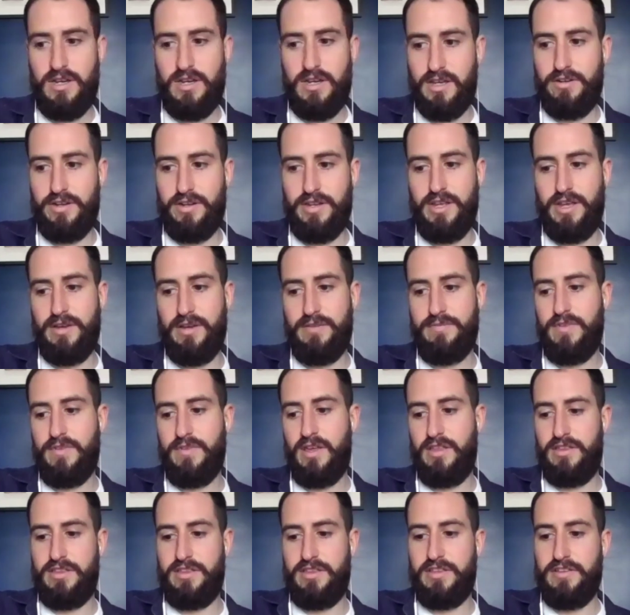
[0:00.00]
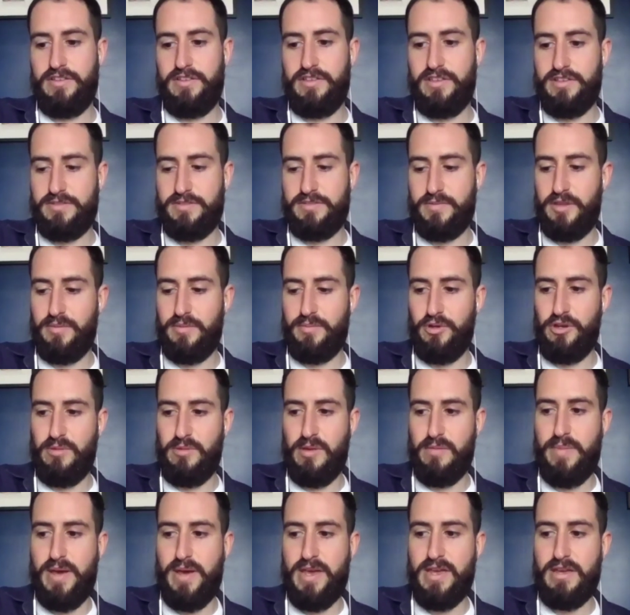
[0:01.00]
I agree. Yeah, and the boom
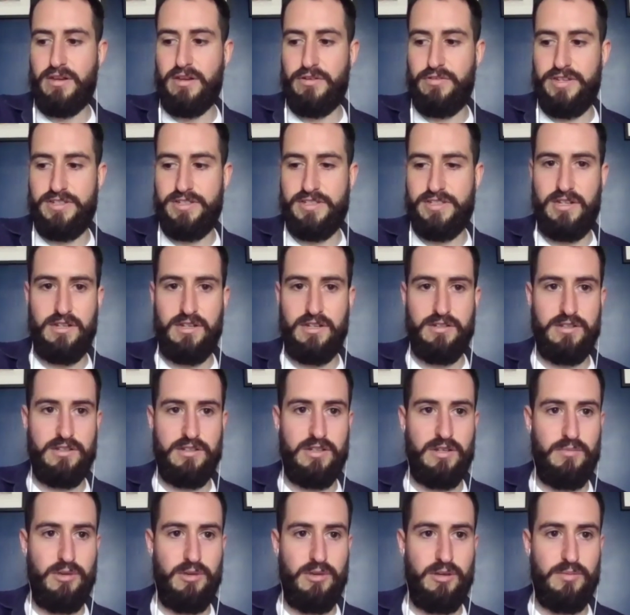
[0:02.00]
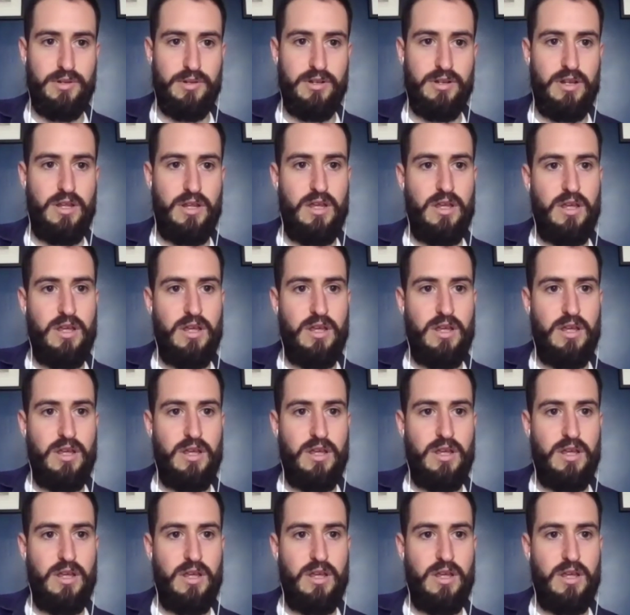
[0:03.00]
in bakeries in London at the moment,